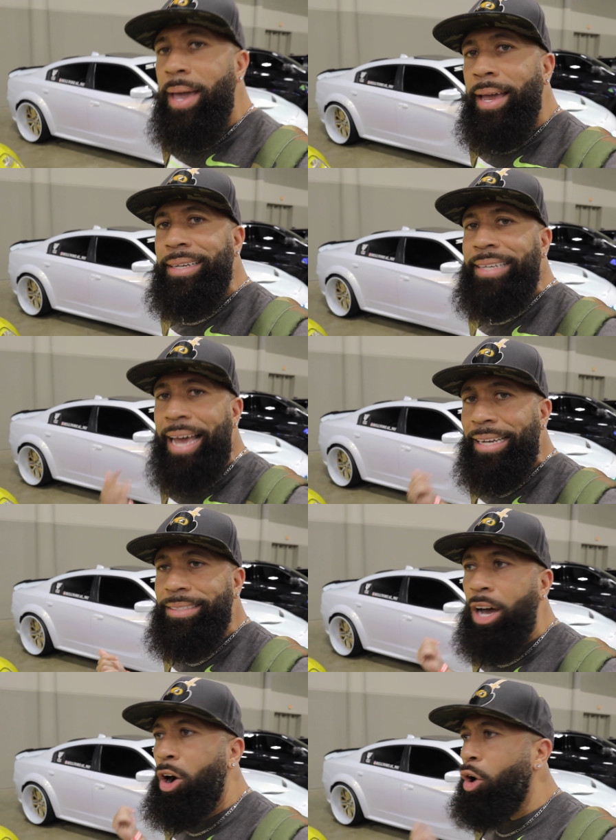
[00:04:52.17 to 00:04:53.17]
man.
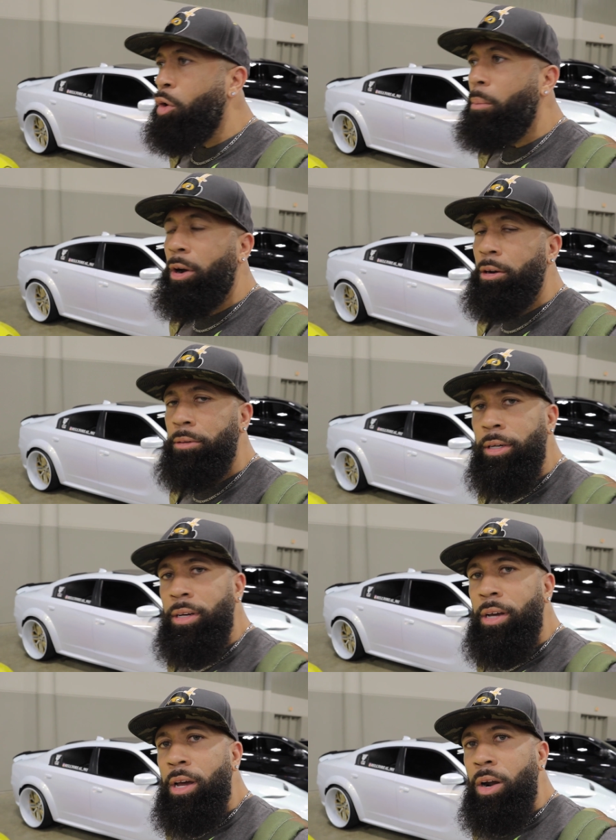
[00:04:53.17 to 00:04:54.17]
Dallas owned, bro.
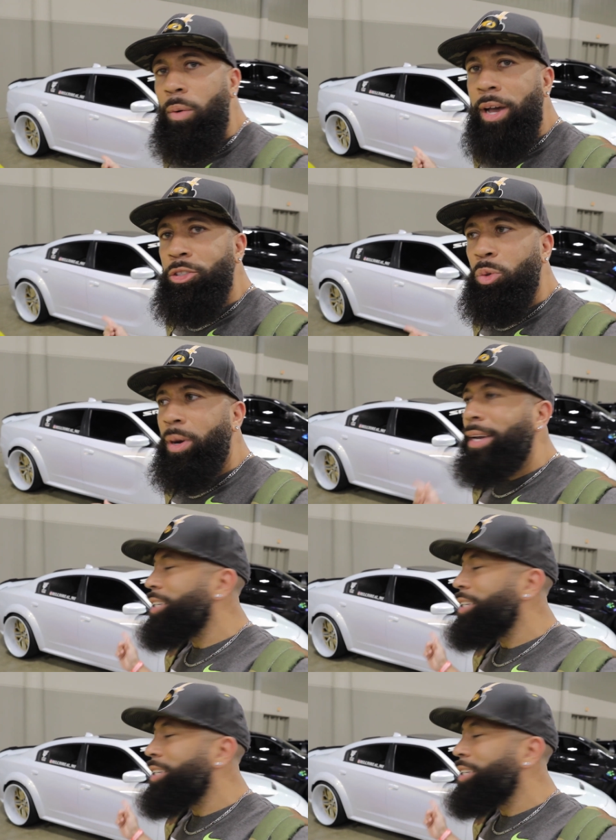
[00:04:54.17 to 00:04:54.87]
Real2Real, he